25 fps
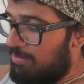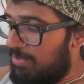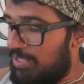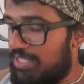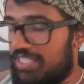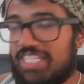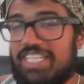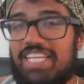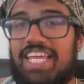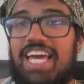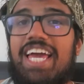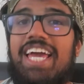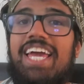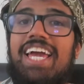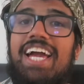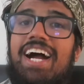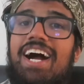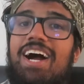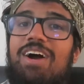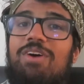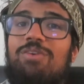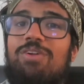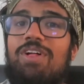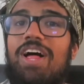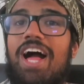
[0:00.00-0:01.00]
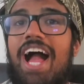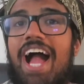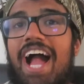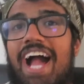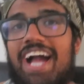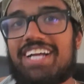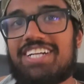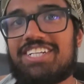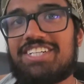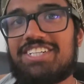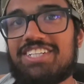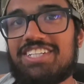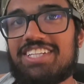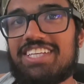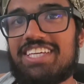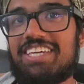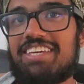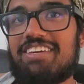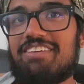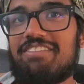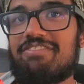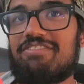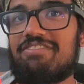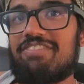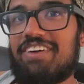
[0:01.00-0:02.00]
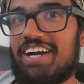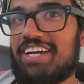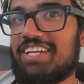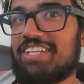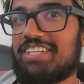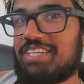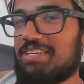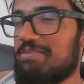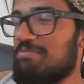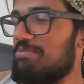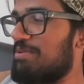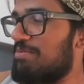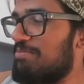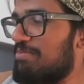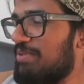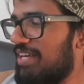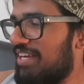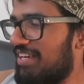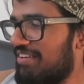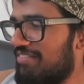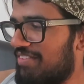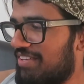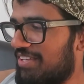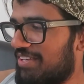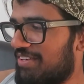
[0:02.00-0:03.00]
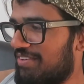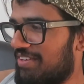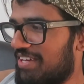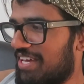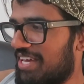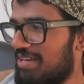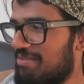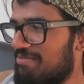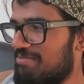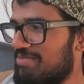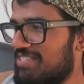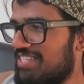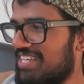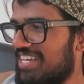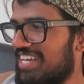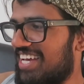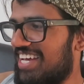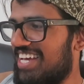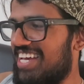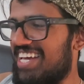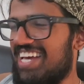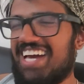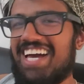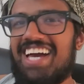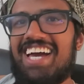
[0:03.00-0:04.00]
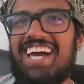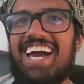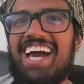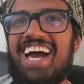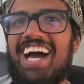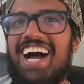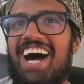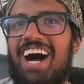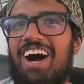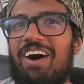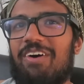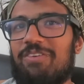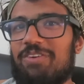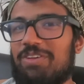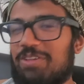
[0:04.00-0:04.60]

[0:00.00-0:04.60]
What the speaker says: But today, I will actually finally be playing video games. I